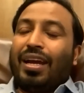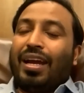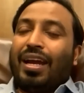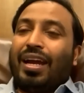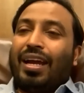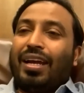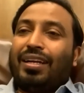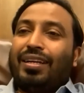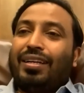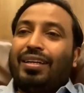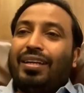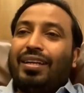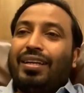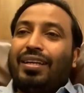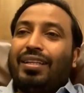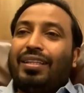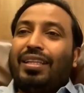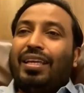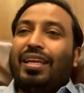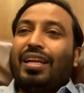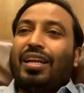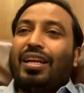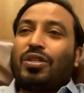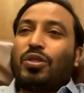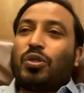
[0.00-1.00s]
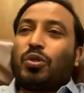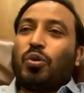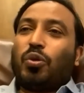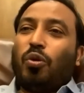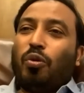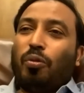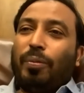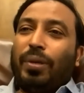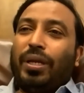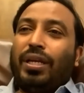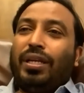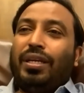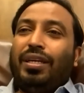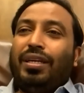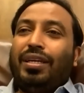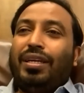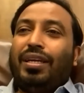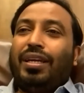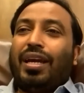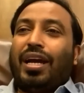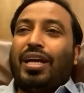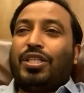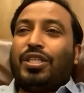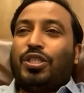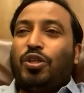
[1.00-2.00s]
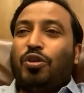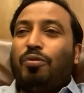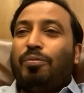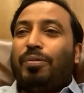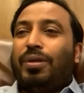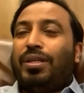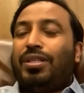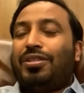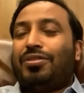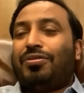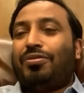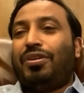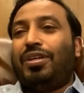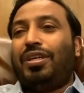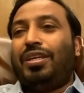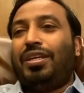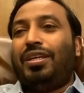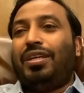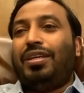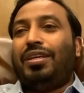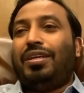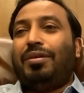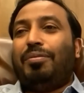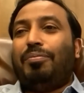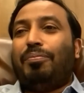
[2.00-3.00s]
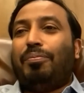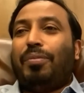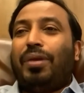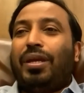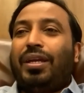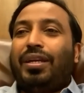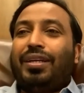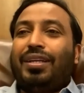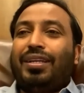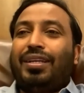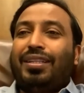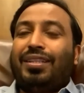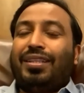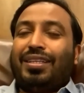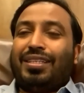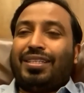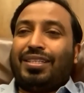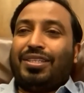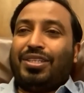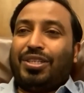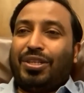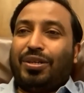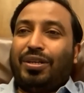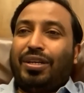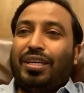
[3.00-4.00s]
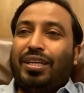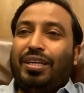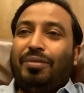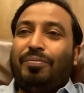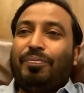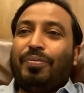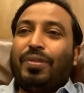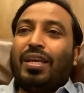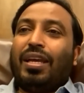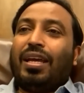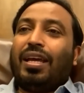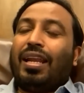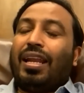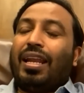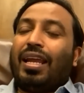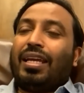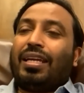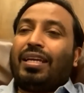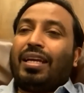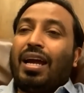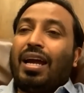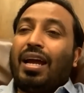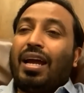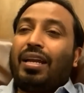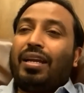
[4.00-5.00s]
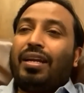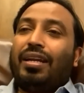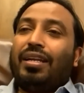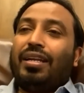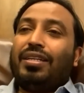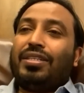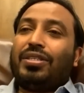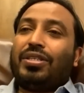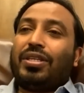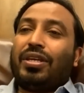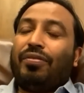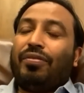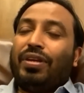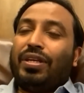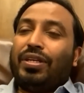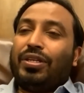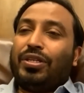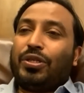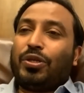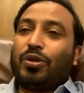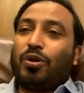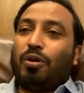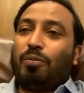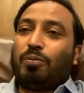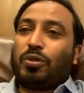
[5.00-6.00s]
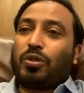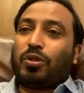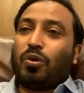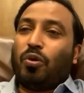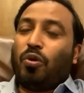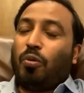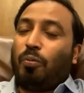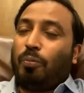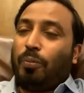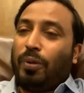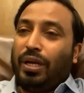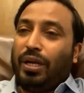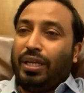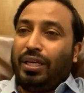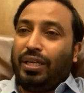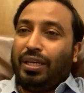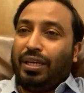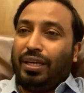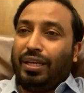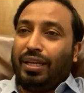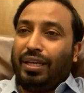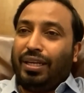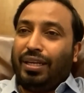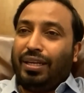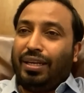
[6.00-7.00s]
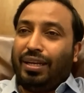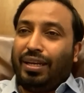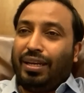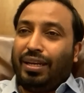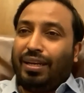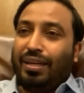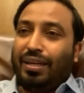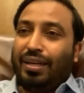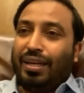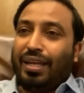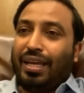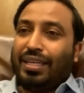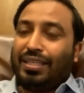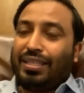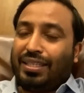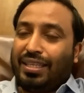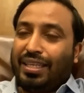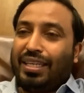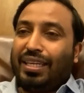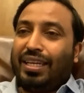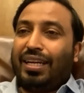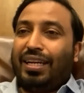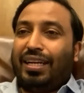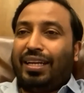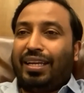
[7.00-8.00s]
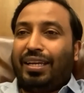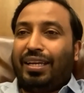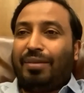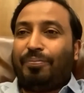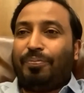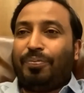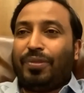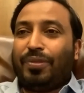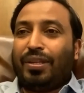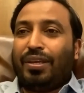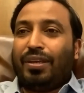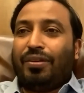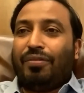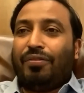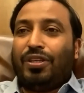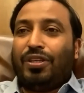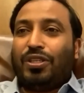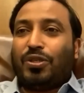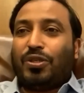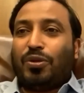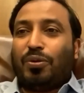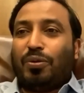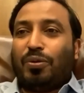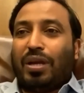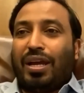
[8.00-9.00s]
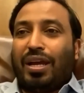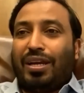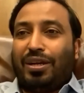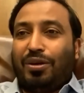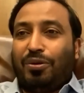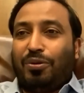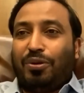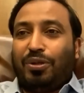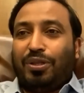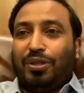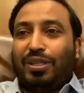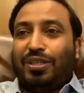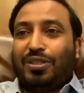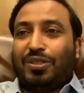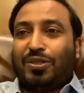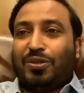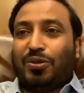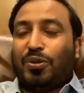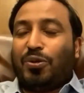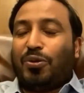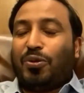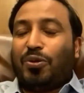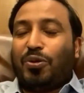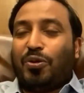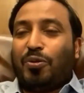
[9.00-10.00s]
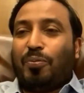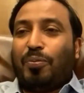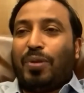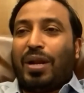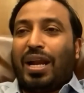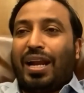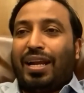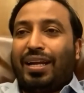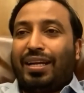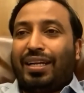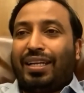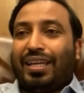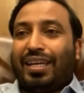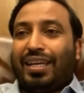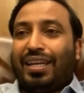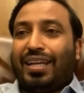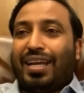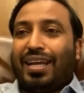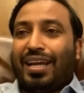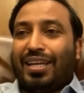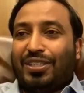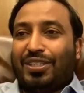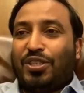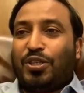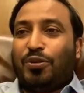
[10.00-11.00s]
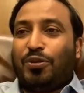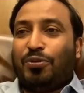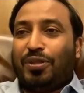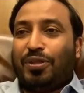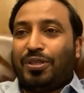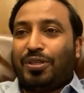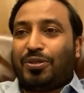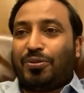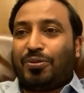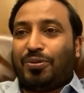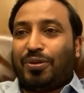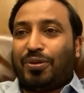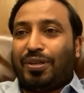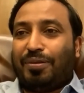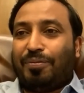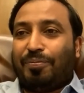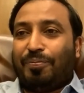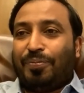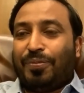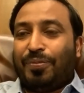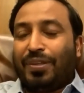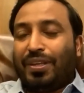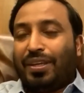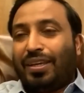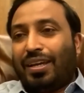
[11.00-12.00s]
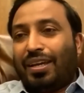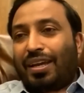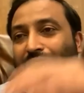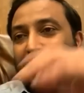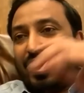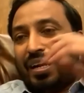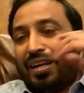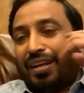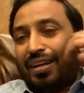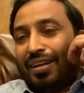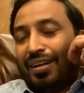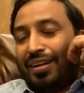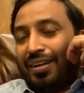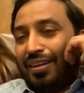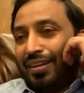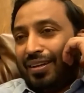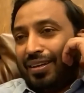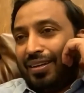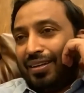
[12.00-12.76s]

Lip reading: And there are so many achievements we made in this journey, like 107 shops opening in a single day, which I don't think so, no brand can achieve this one. And